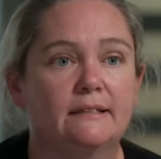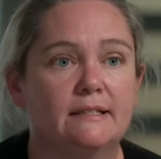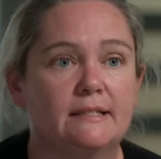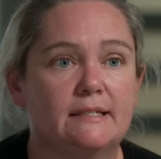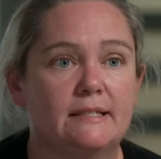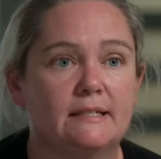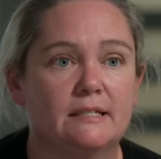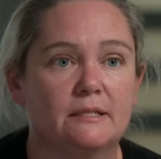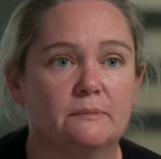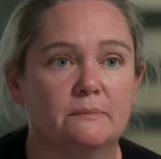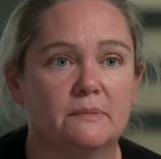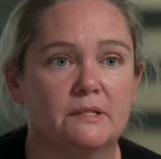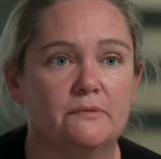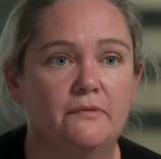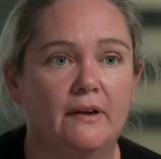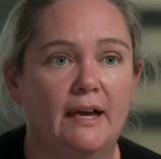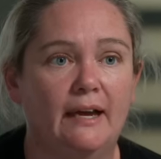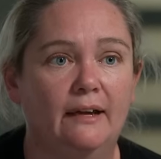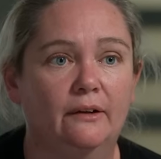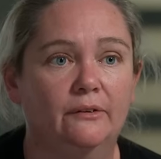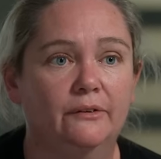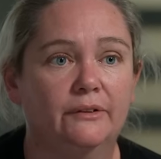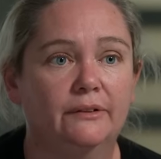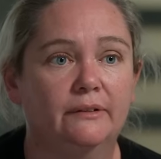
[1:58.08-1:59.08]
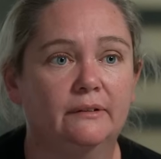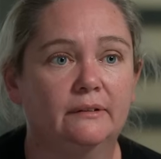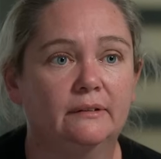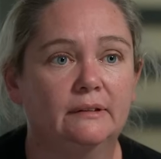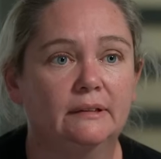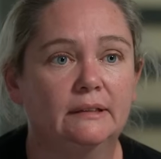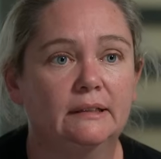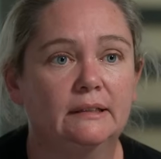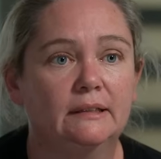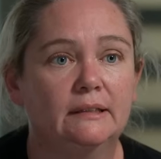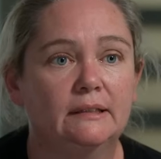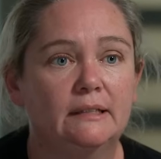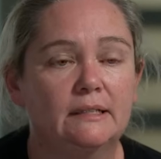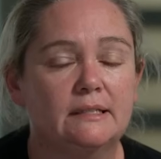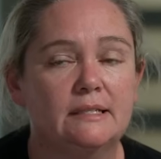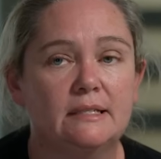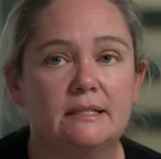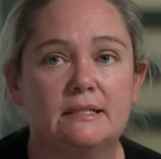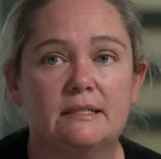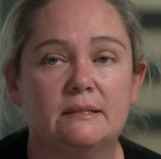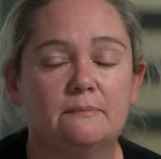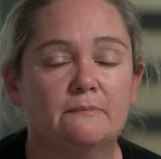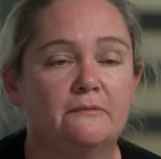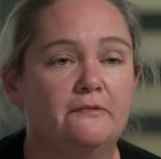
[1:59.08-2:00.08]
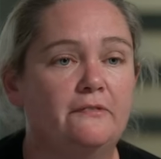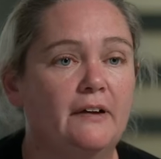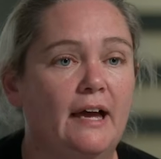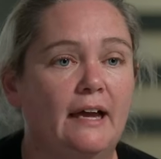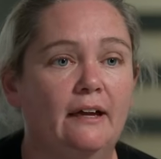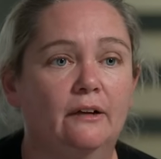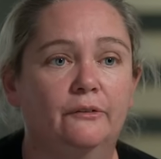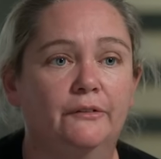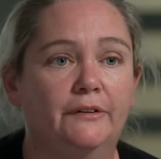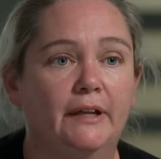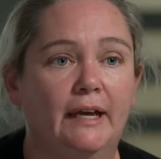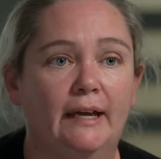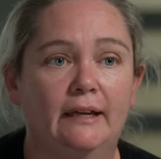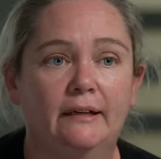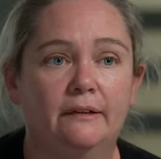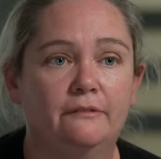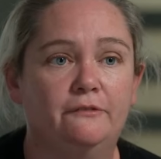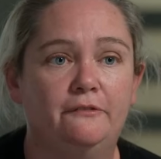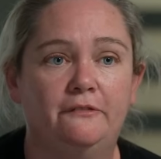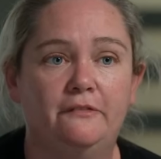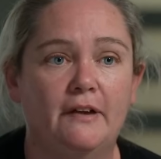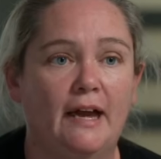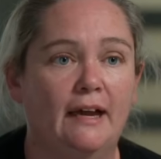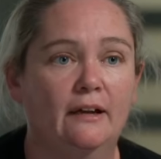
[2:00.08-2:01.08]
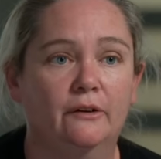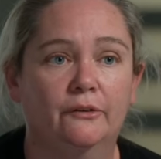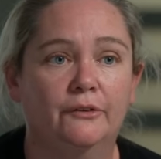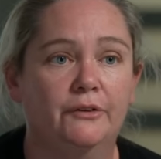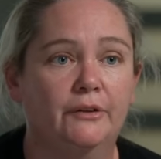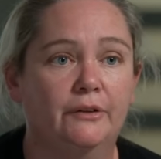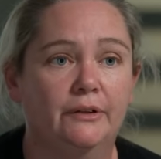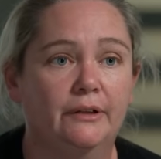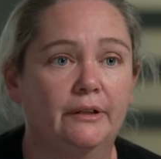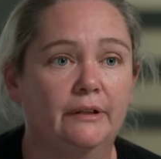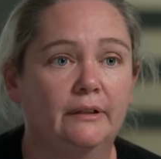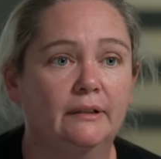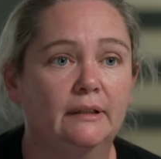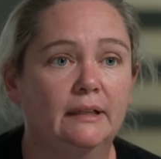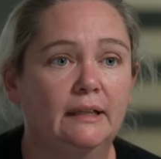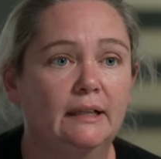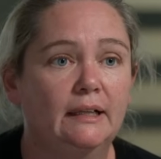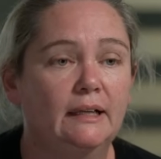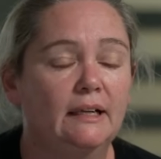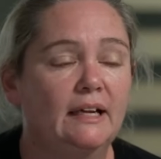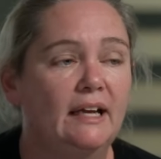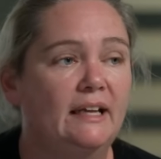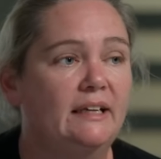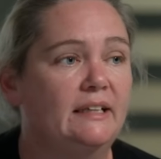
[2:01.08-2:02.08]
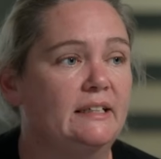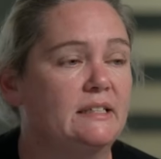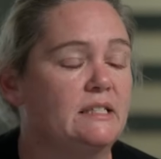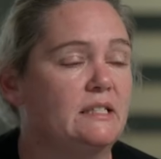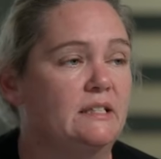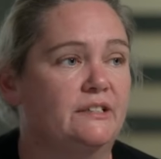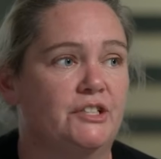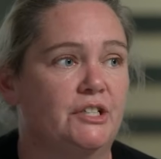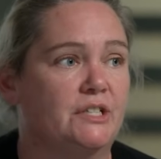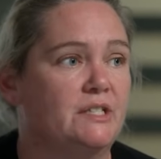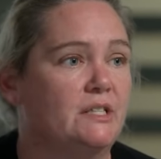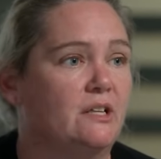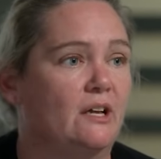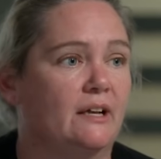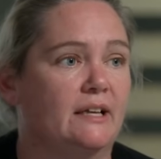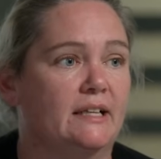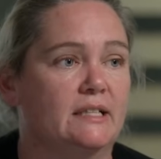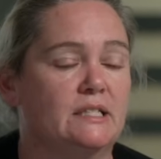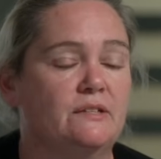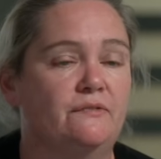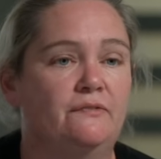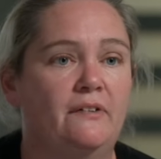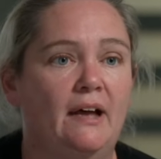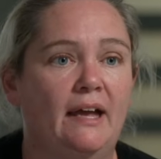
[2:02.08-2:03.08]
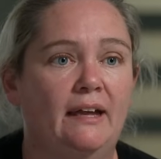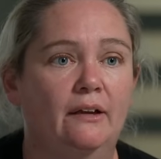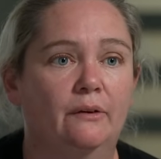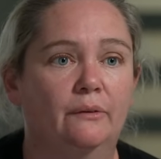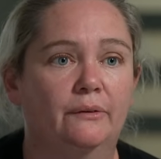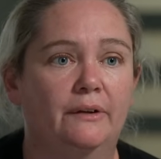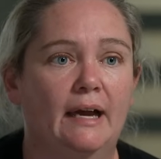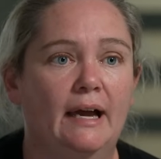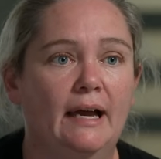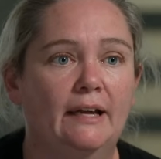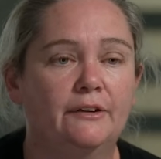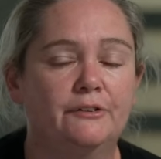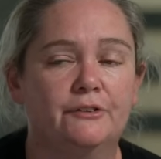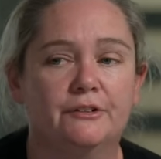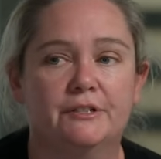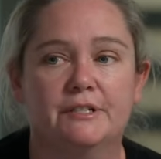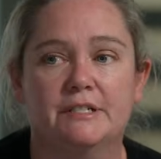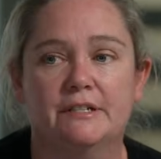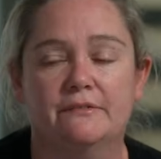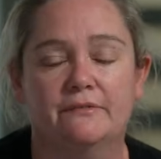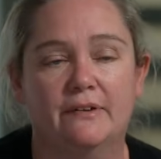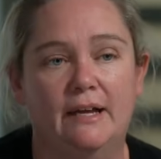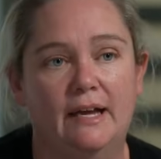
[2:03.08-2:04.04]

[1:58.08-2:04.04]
the system's failed. The system failed that failed her. And it's just like it's failed hundreds of